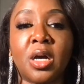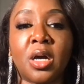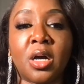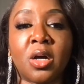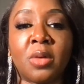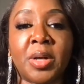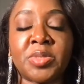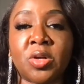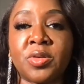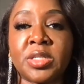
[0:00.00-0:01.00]
Um, I'm
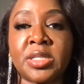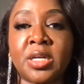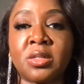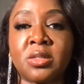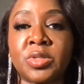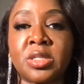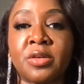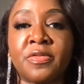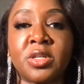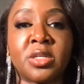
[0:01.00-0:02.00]
starting to sound a little
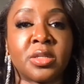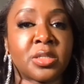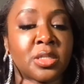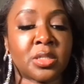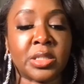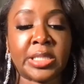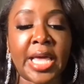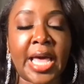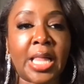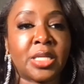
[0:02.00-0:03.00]
stuffy because it is
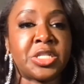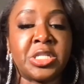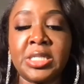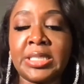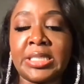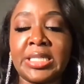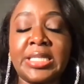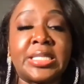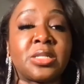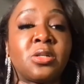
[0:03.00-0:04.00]
allergy
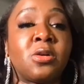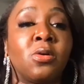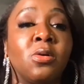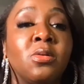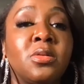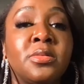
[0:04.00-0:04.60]
season. All